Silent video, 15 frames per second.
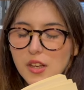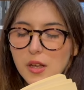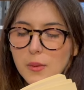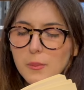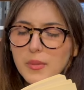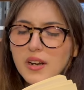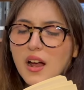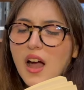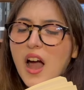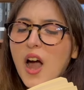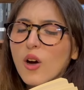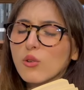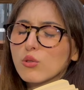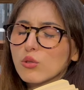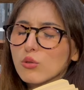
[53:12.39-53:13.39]
But
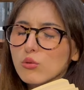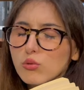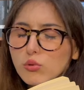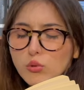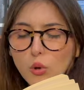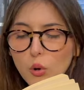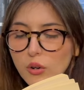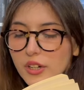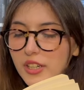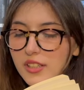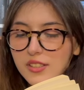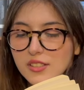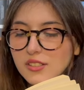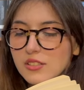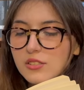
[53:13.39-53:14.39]
how
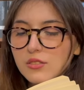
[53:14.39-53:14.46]
glorious